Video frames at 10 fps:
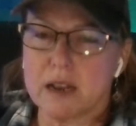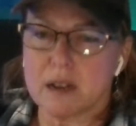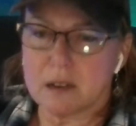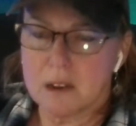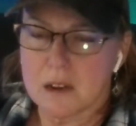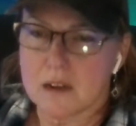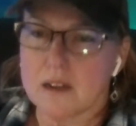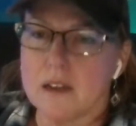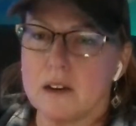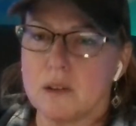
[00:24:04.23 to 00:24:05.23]
and,
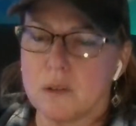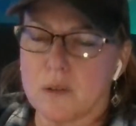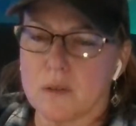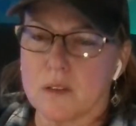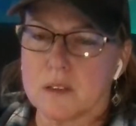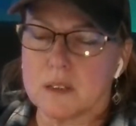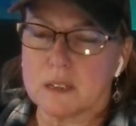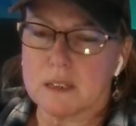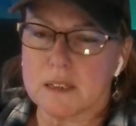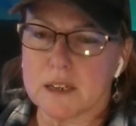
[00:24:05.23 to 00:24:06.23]
the
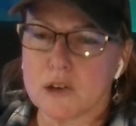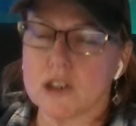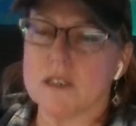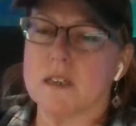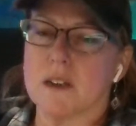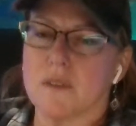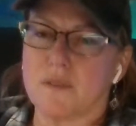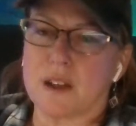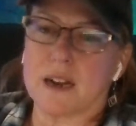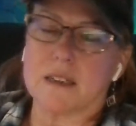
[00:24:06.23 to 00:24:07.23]
synergistic
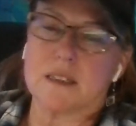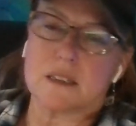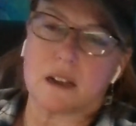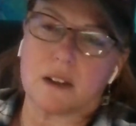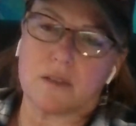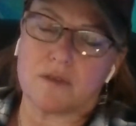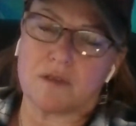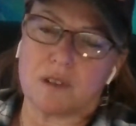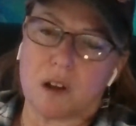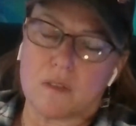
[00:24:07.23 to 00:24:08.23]
effects of
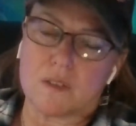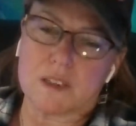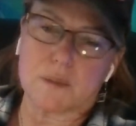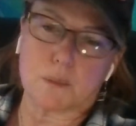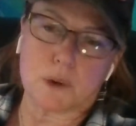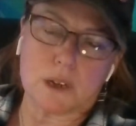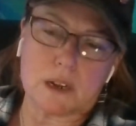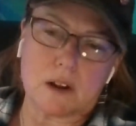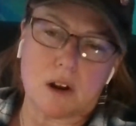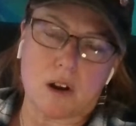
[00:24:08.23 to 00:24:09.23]
all of us
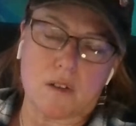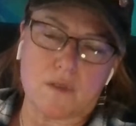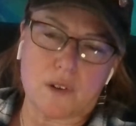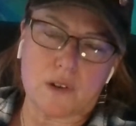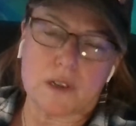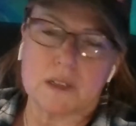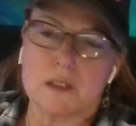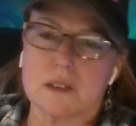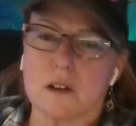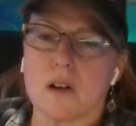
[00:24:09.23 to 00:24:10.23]
putting our
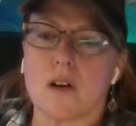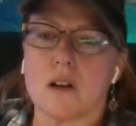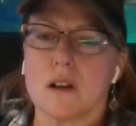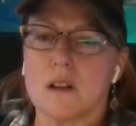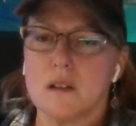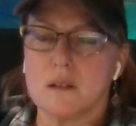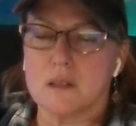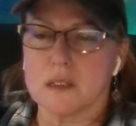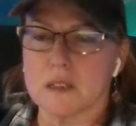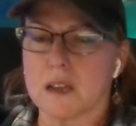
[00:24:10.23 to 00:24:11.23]
focus on
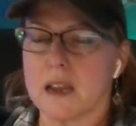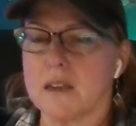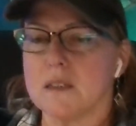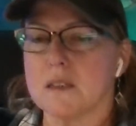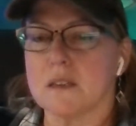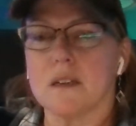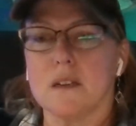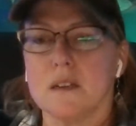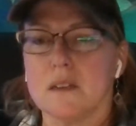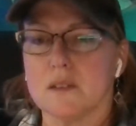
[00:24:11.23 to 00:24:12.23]
this case
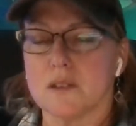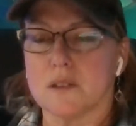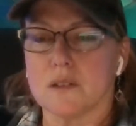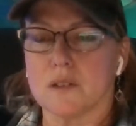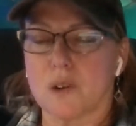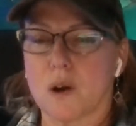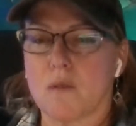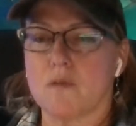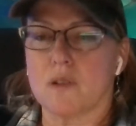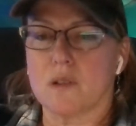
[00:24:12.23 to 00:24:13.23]
is so
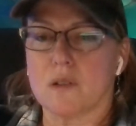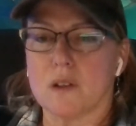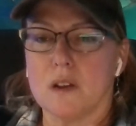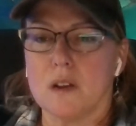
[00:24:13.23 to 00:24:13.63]
helpful.